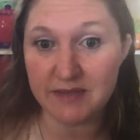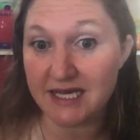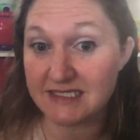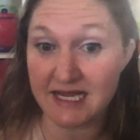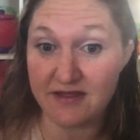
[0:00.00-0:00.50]

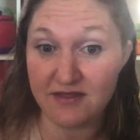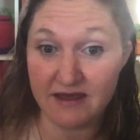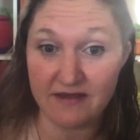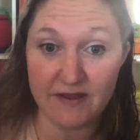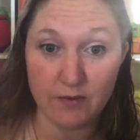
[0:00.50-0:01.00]
because I
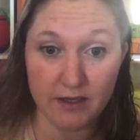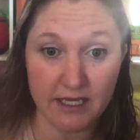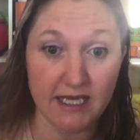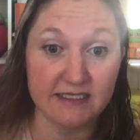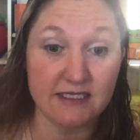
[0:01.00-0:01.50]
think they will
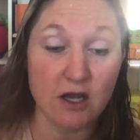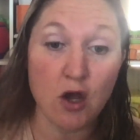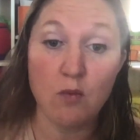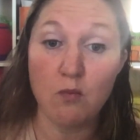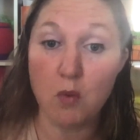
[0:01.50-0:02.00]
get
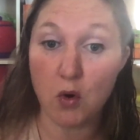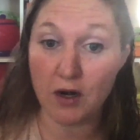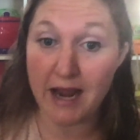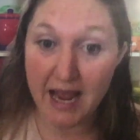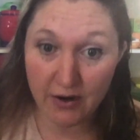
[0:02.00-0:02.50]

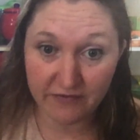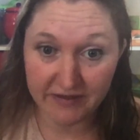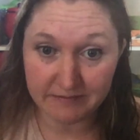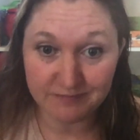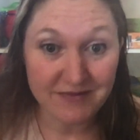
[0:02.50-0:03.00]
more out of it.